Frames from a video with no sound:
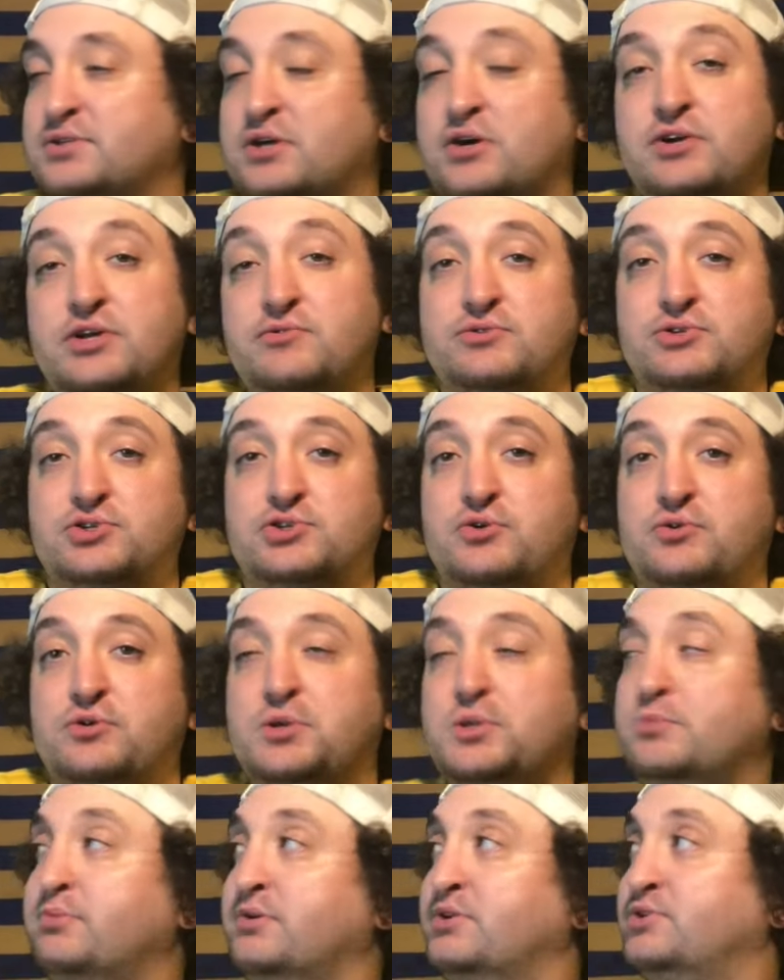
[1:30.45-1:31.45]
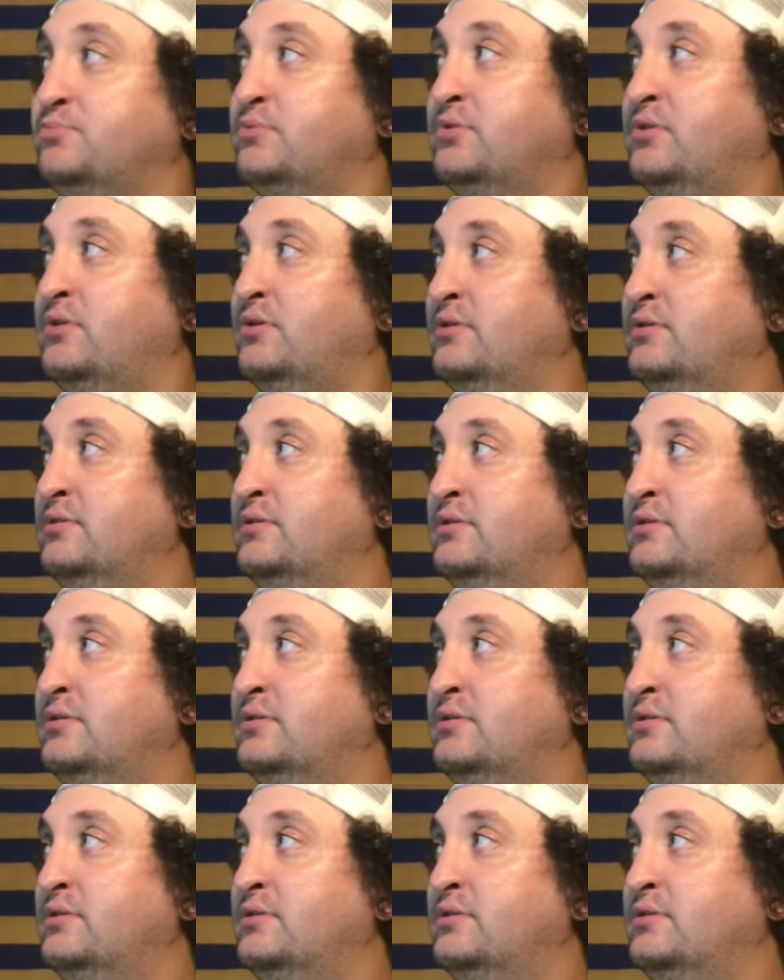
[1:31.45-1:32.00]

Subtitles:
Oh, he was stroking the baseball.